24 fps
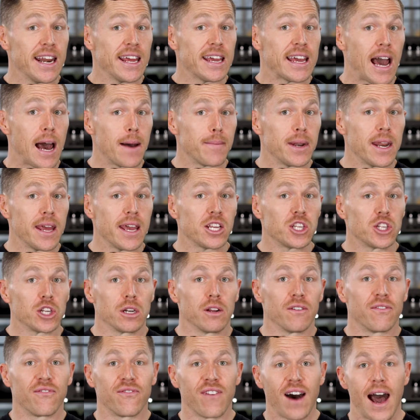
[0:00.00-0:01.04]
Any
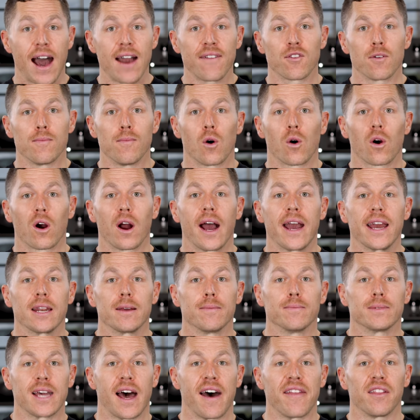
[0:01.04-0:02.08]
combination of 5 or more
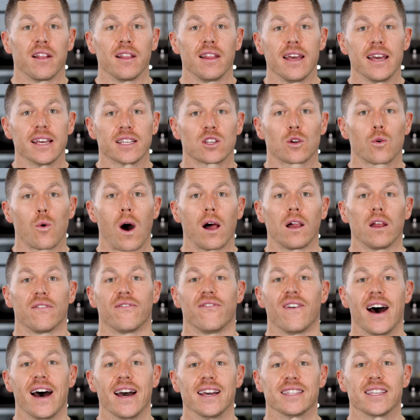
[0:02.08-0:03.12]
items on the list
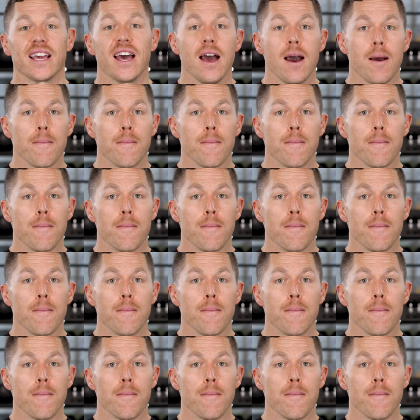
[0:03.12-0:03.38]
qualifies,